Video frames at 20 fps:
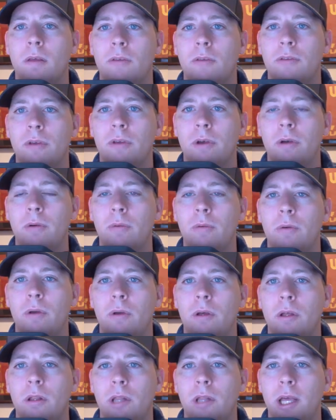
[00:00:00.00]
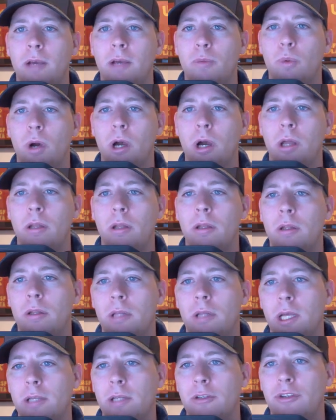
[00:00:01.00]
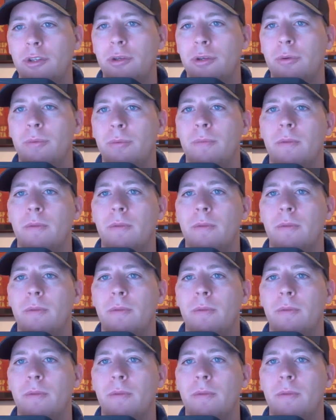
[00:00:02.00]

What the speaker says: So leg 1, leg 2.